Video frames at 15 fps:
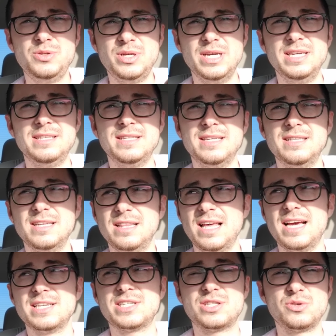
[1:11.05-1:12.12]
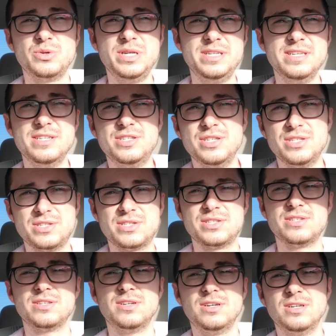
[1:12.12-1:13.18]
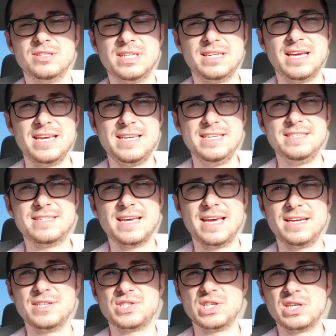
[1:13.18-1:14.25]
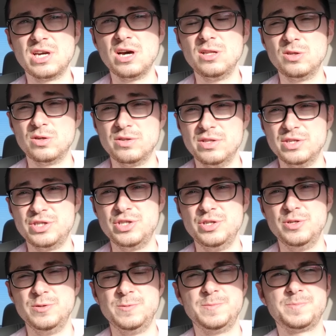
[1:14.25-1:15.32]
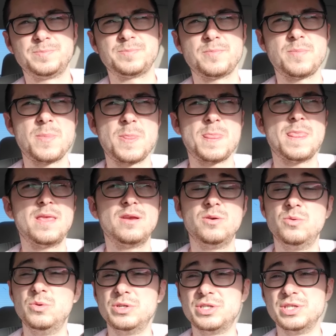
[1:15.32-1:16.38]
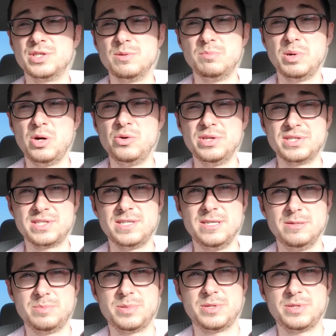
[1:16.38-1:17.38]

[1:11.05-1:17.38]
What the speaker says: and then the last 3 digits on the Nike tag is the color of the shoe, which is a bonus tip.